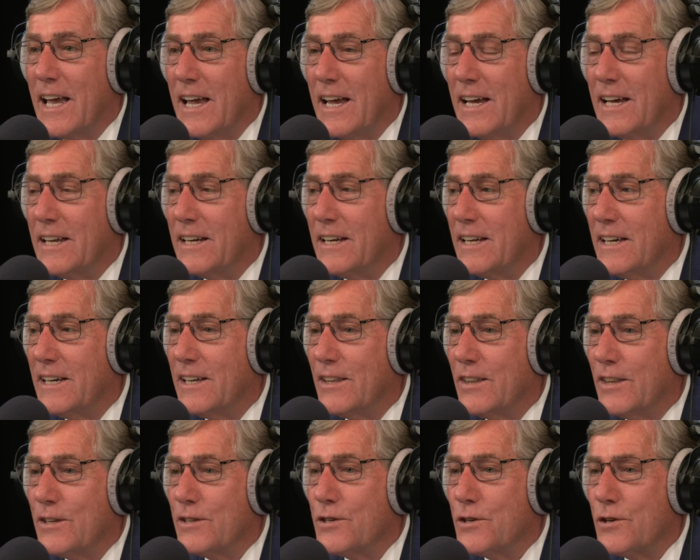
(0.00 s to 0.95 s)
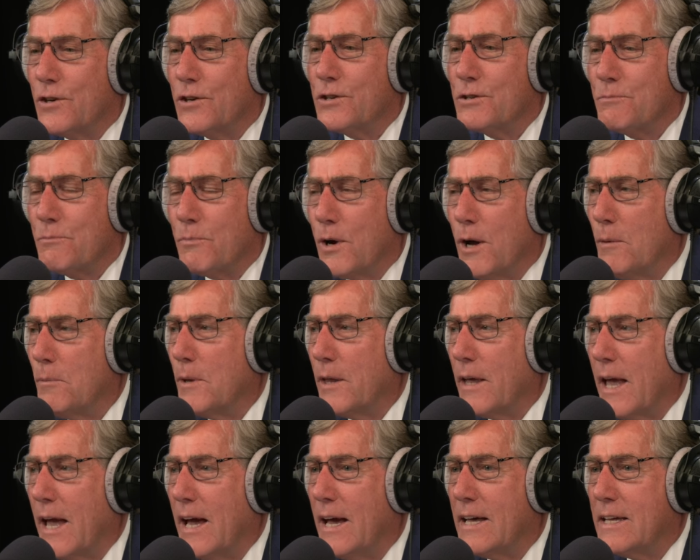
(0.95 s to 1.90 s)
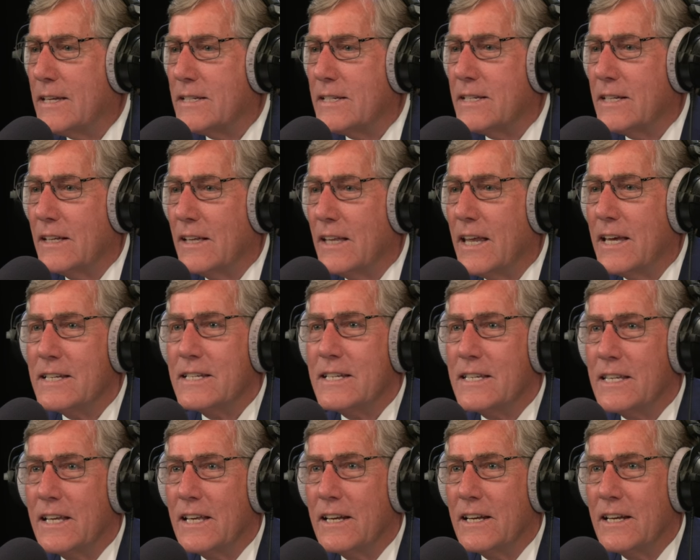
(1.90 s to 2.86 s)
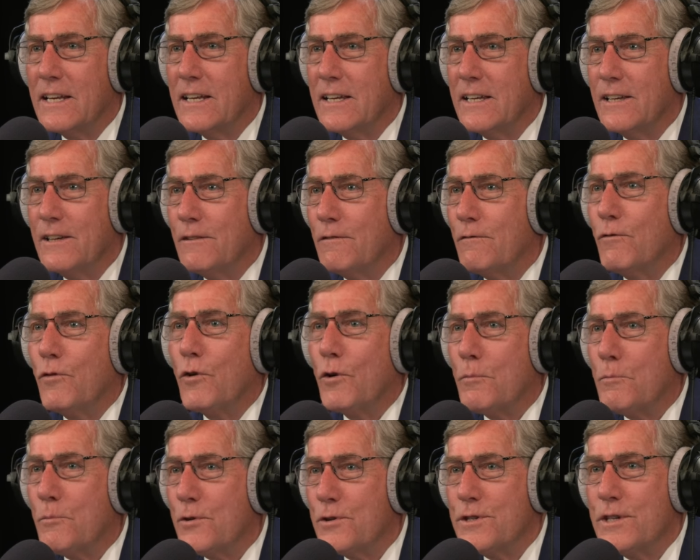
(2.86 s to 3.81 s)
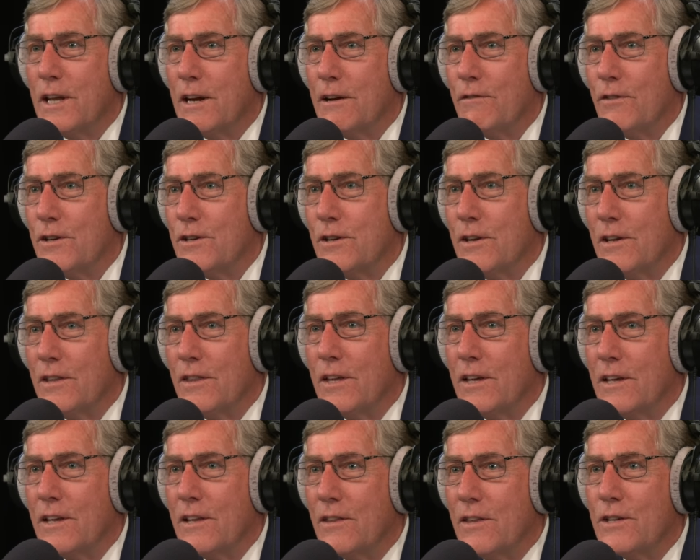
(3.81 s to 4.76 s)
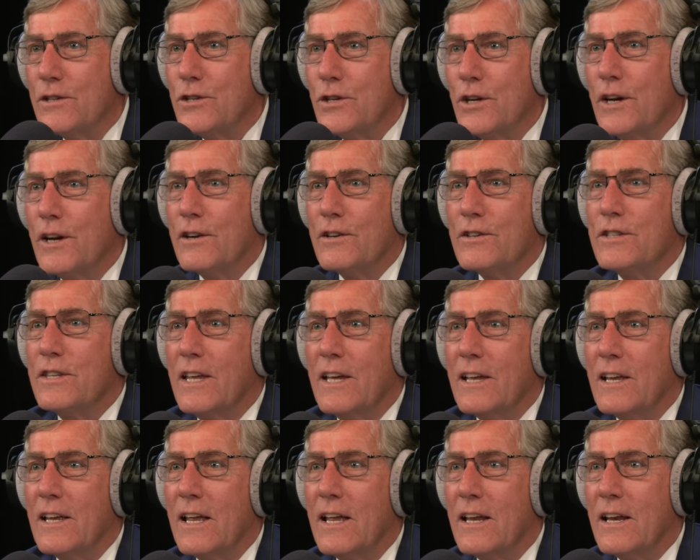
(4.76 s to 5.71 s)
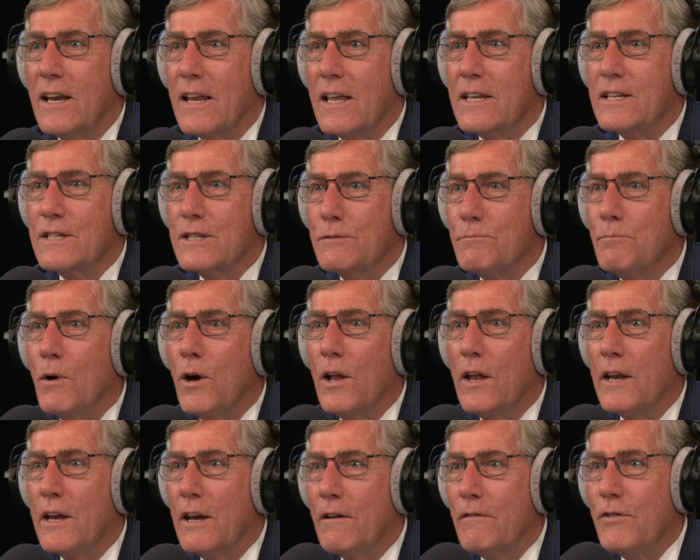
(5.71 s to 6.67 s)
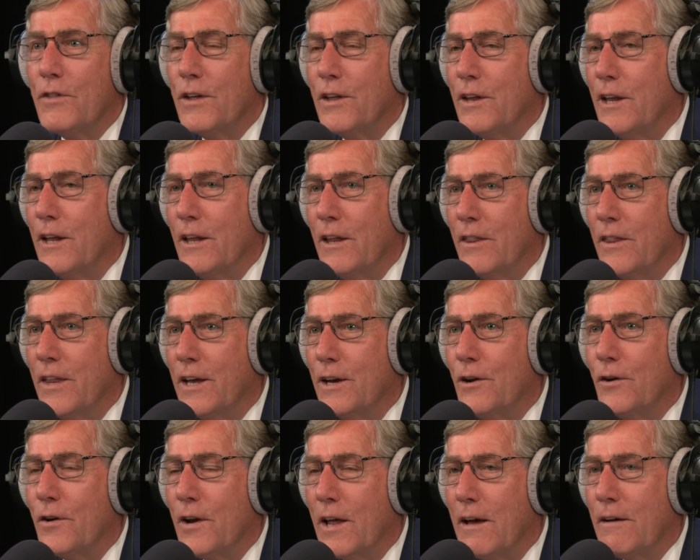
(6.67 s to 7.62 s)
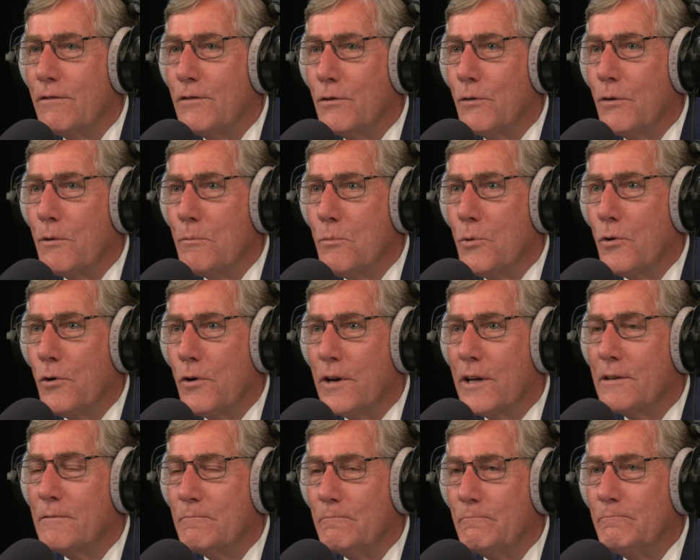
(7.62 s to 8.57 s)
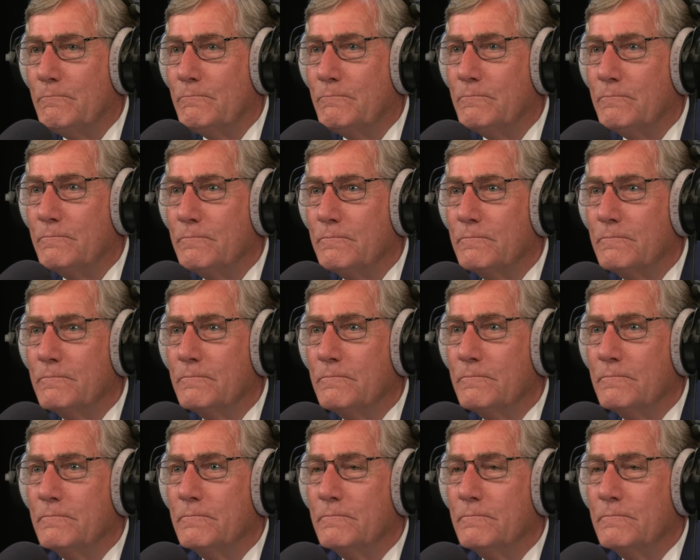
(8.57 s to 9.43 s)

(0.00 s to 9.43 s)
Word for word: And uh, the church probably has less than four percent of the, the, the shares. They, yeah. It's small enough that they don't have to report it. Yeah, oh, that's